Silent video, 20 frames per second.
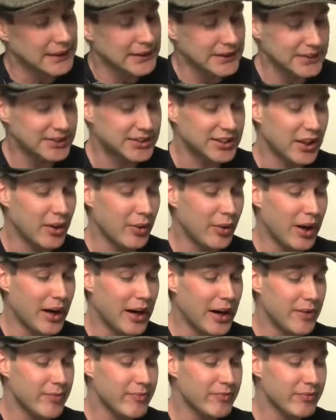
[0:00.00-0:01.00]

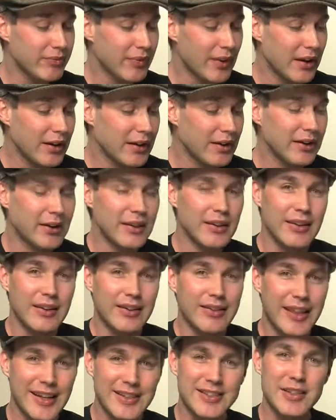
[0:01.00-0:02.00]
So
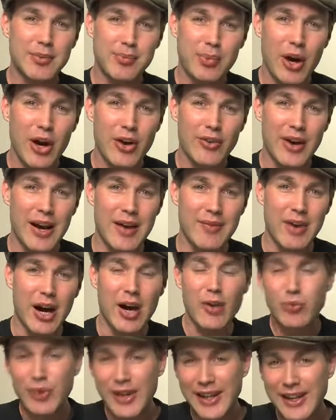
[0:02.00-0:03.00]
that's the program. I
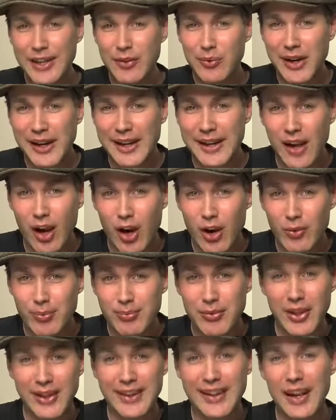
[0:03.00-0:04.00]
really, really hope
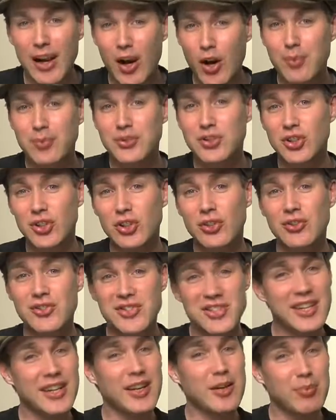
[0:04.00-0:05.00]
that it helps you
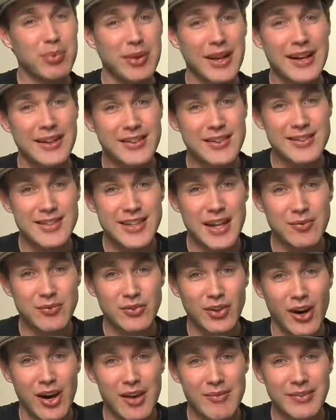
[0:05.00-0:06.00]
sing and play at the same
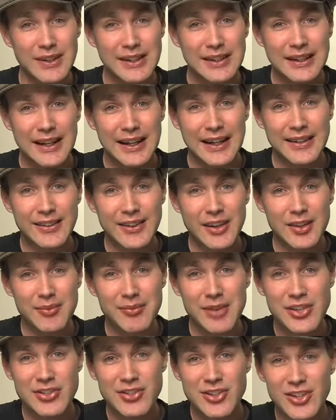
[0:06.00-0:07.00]
time, and that it
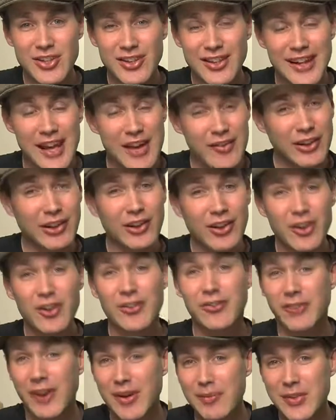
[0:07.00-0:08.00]
means that you can have a lot of
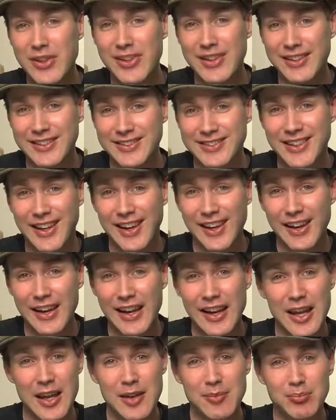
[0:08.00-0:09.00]
fun with your guitar
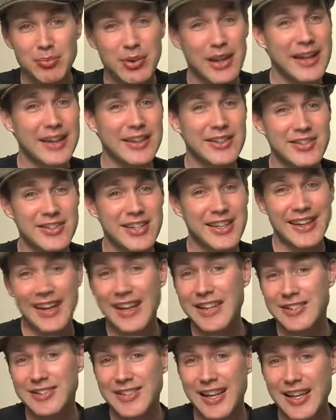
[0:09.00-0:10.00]
and playing and singing,
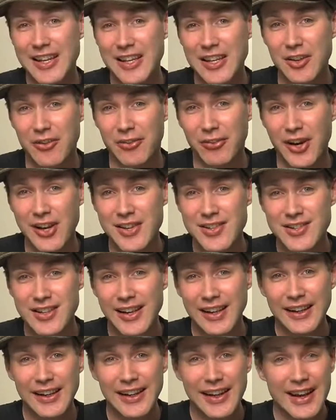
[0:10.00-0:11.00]
entertaining your friends.
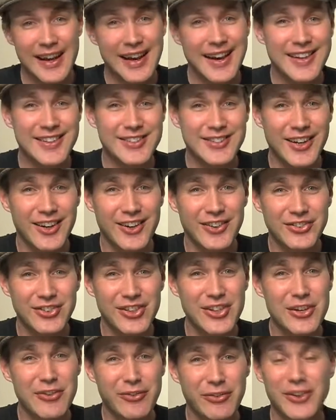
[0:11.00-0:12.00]
And I'll see
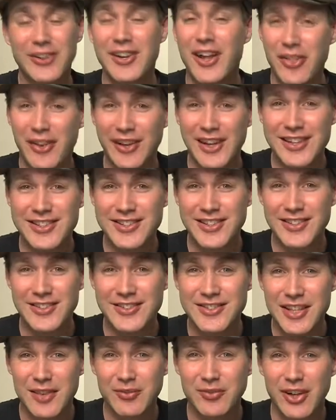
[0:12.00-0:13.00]
you for another lesson
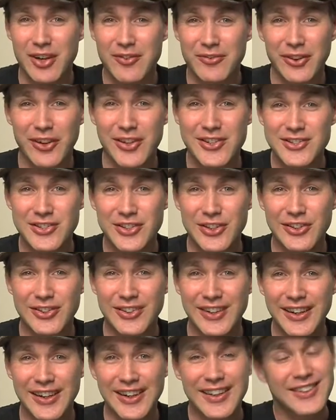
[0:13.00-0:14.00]
sometime very soon.
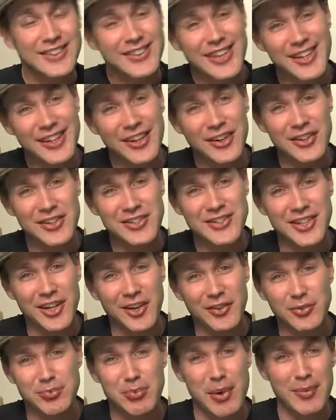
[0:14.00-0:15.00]
Take care of
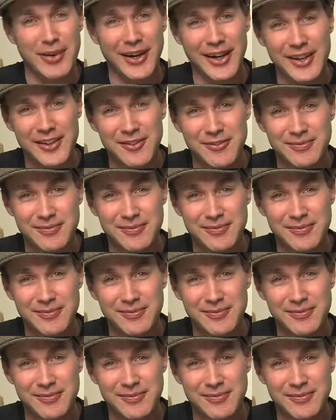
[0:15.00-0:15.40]
yourselves. Bye-bye.